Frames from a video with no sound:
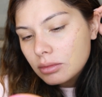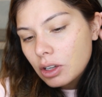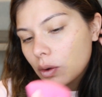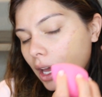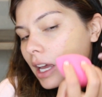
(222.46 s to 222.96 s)

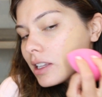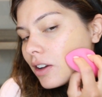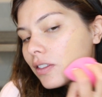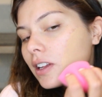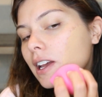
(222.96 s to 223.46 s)
okay,
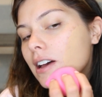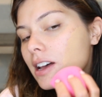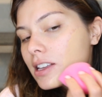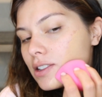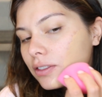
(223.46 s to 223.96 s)
definitely
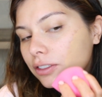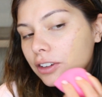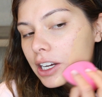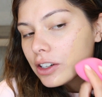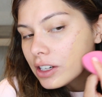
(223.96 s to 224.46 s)
has a
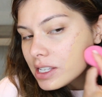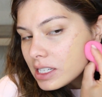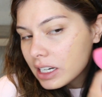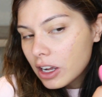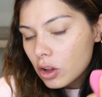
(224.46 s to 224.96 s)

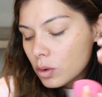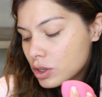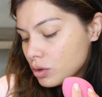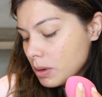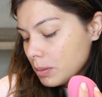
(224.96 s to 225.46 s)
fragrance in it. I'll
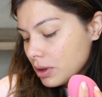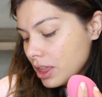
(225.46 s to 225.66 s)
always remember